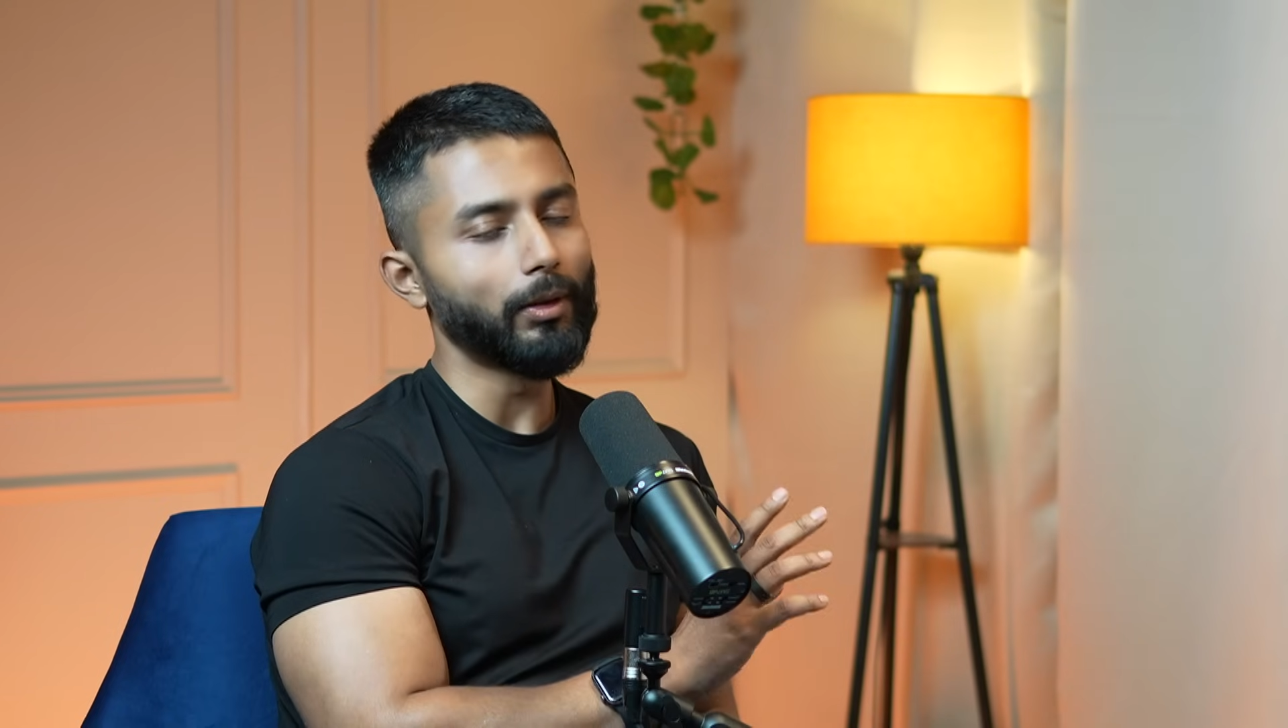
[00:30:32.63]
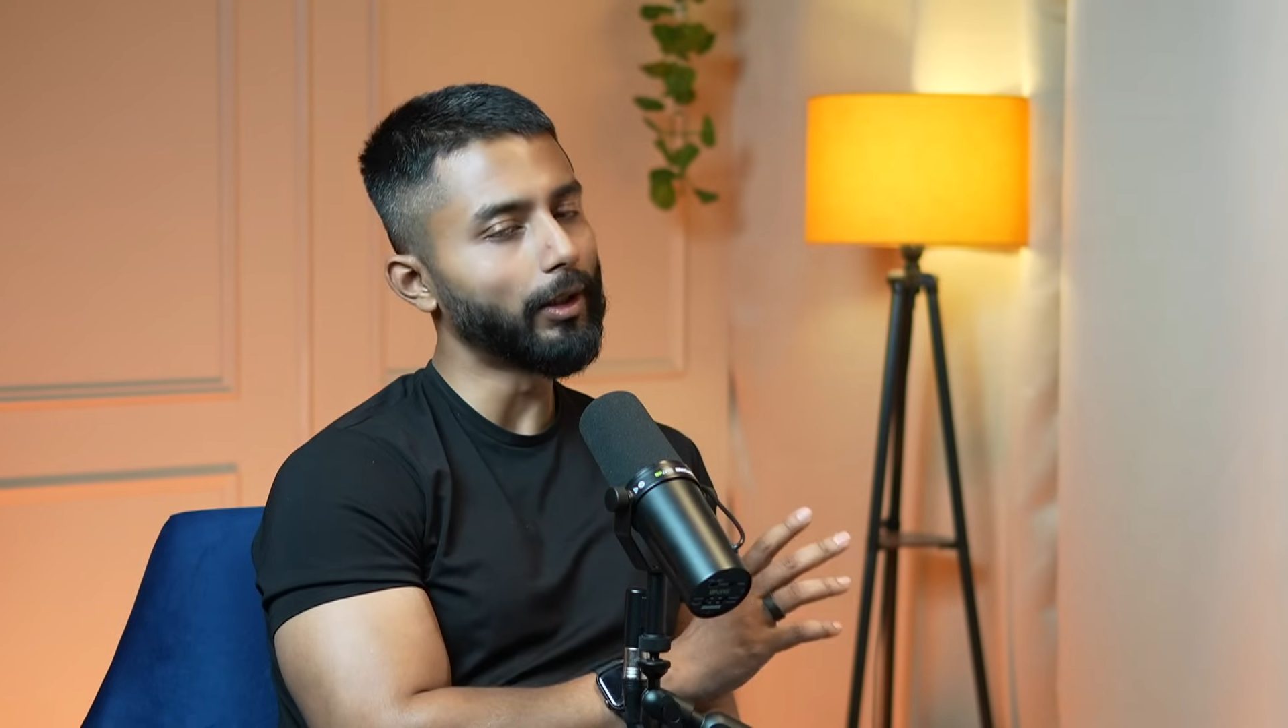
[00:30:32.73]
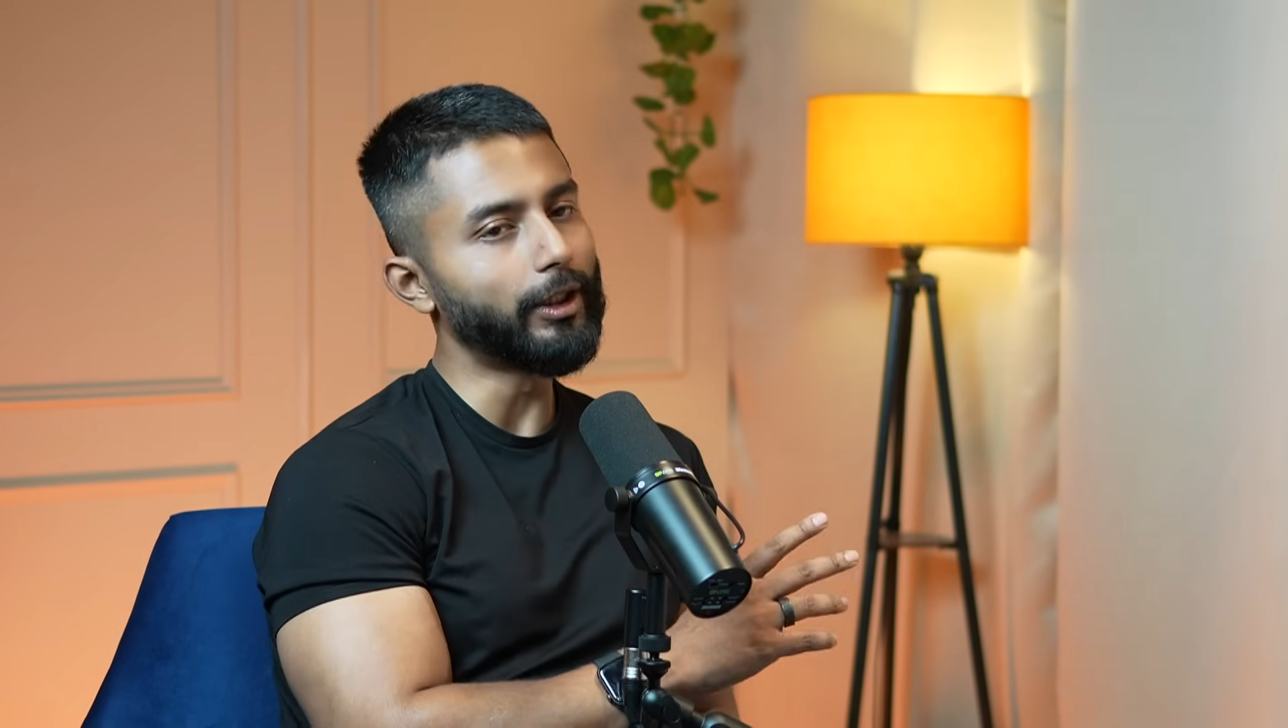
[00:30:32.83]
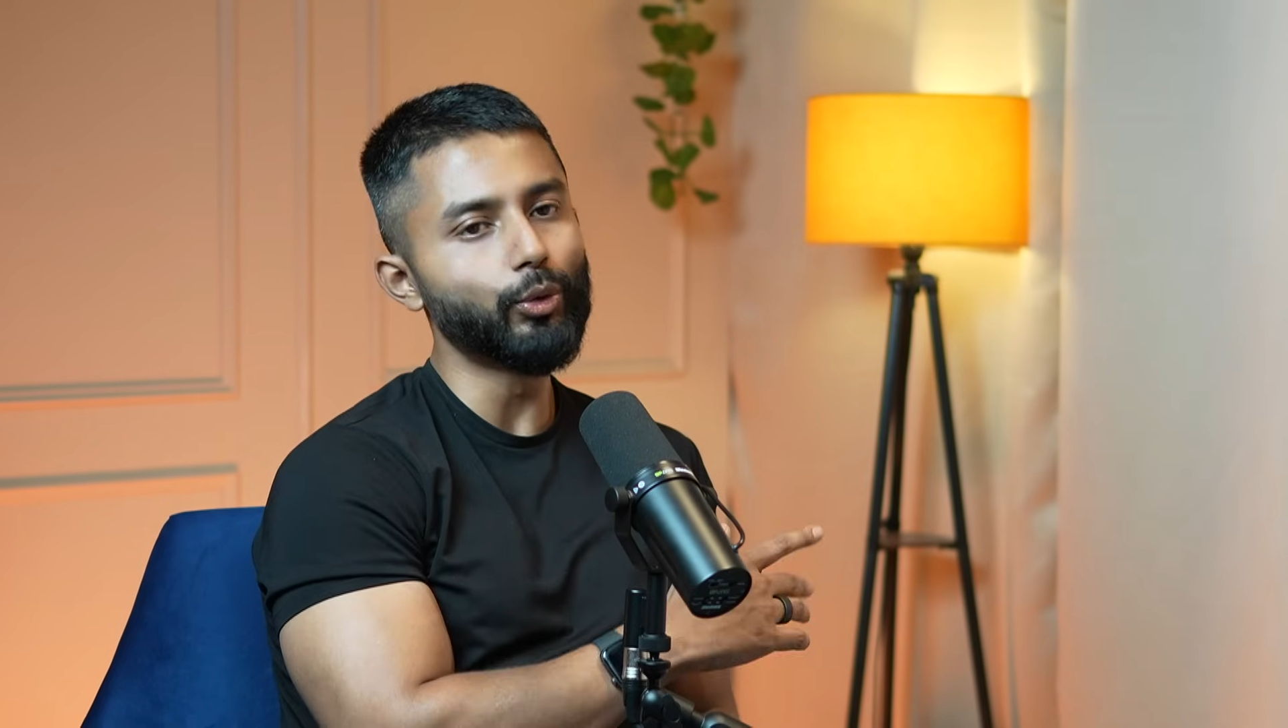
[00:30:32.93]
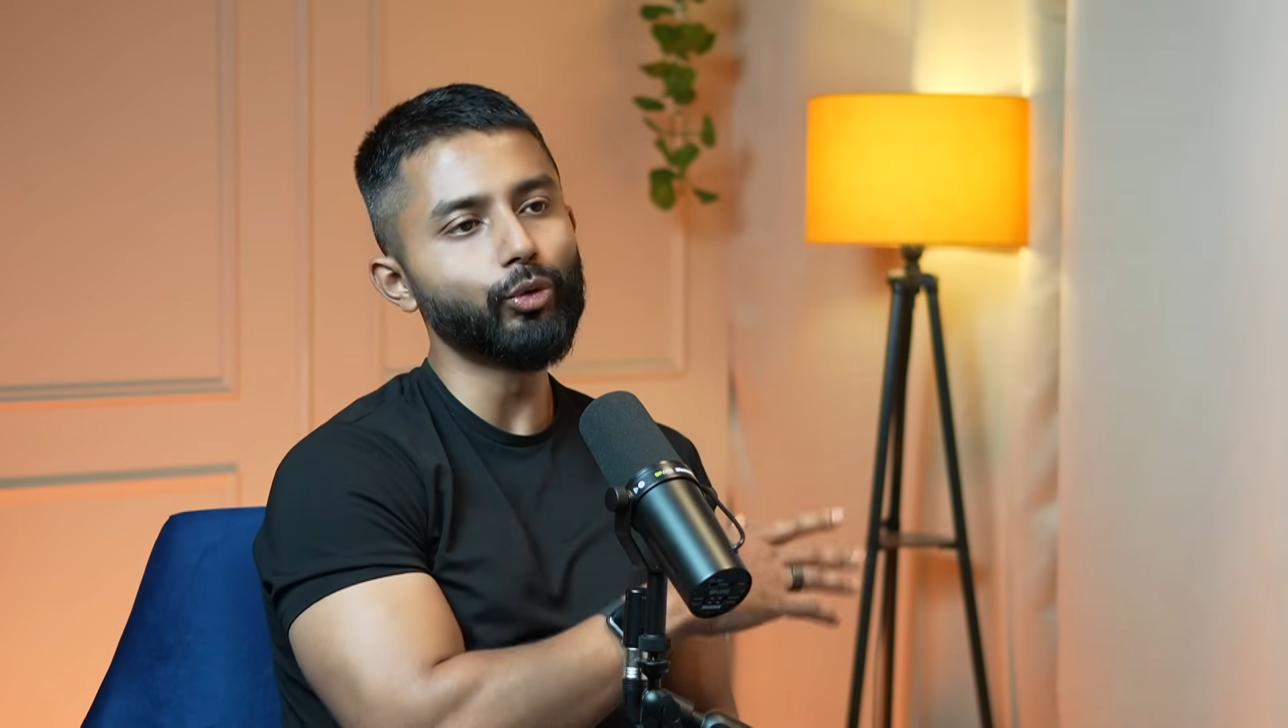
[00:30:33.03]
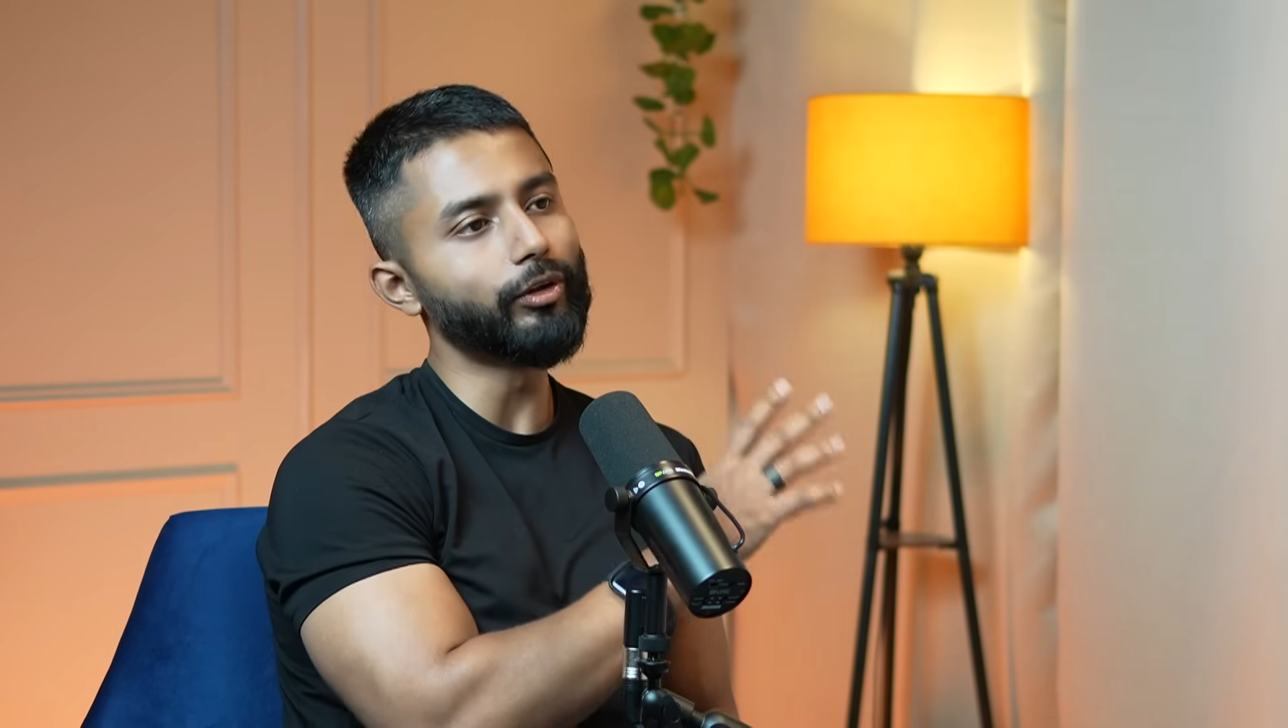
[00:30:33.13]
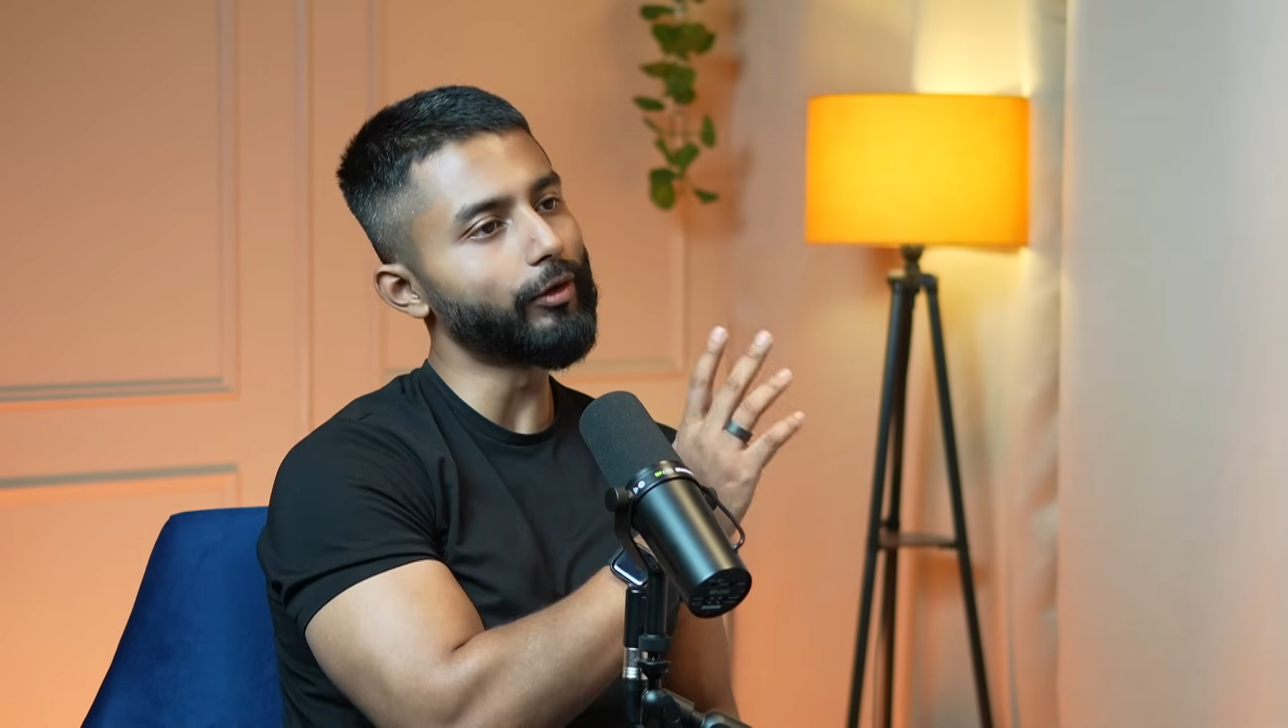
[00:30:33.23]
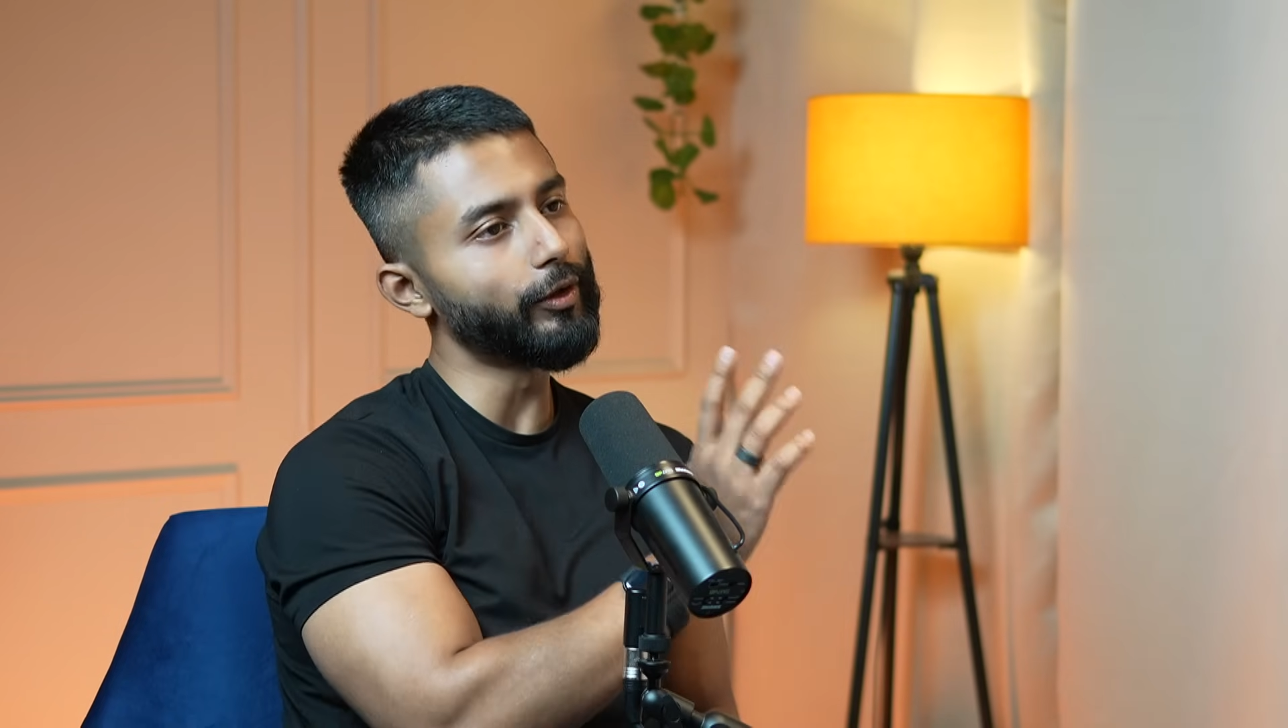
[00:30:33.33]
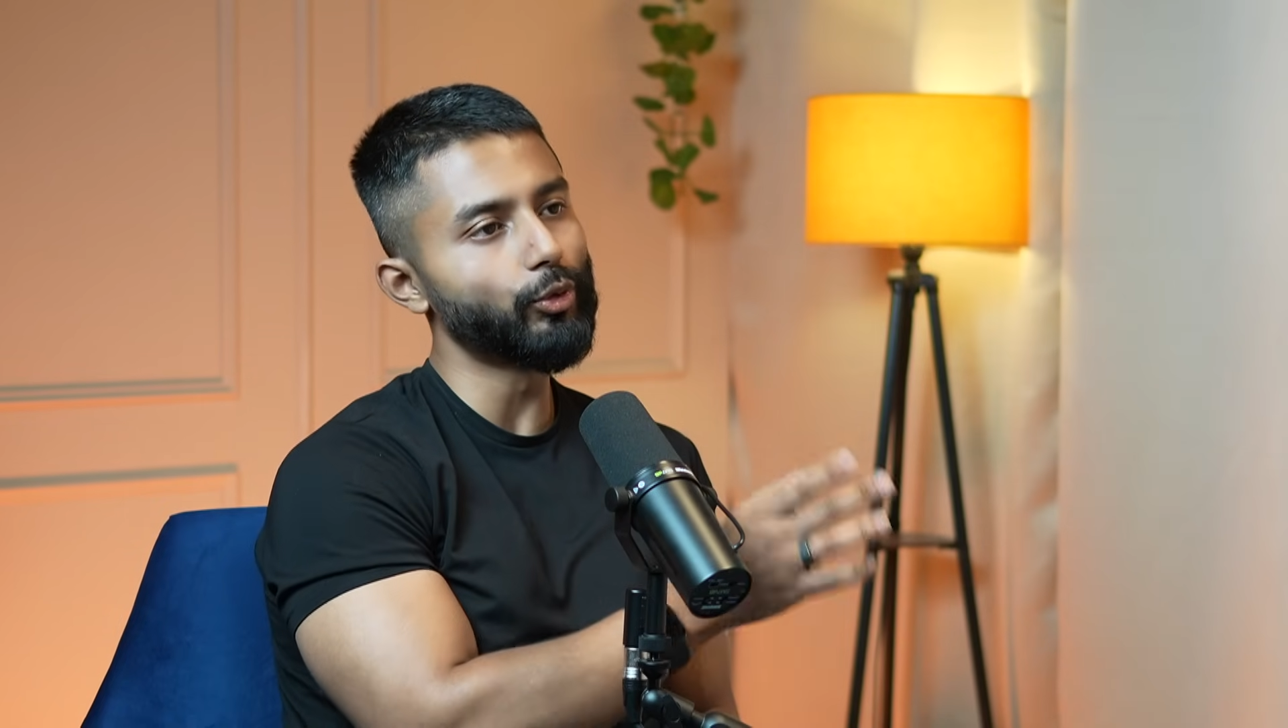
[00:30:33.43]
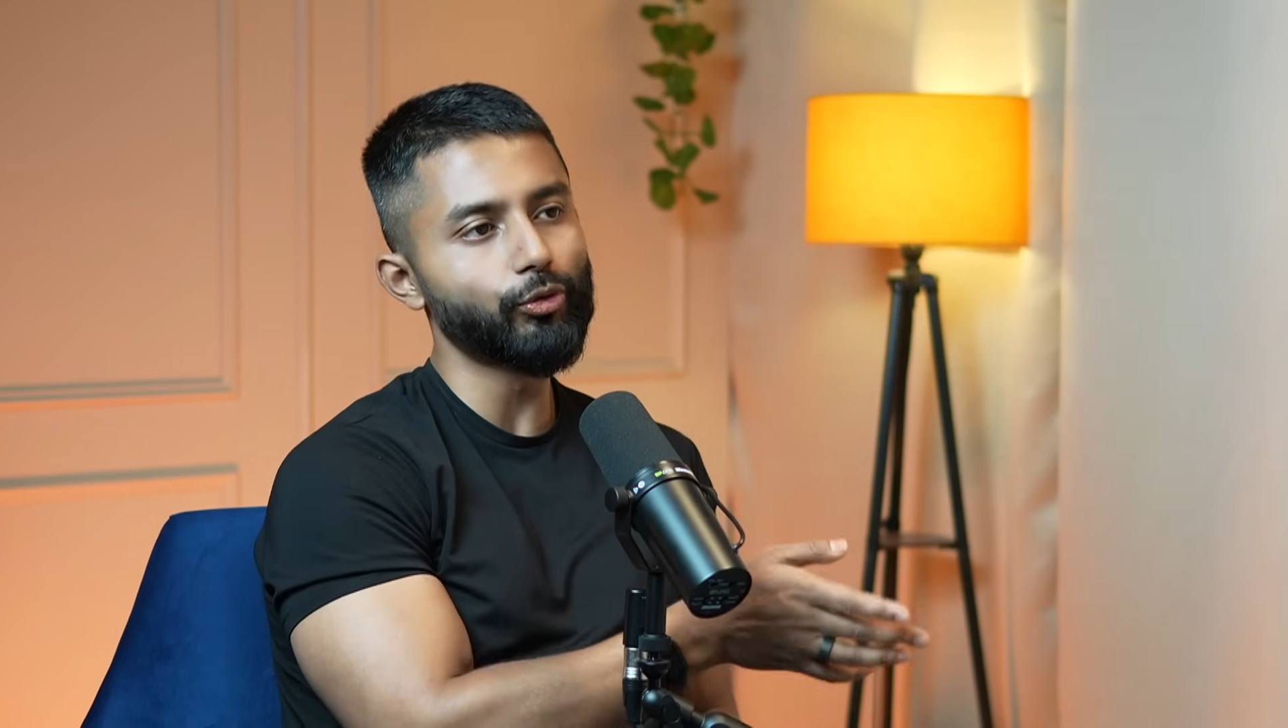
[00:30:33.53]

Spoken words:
a huge revenue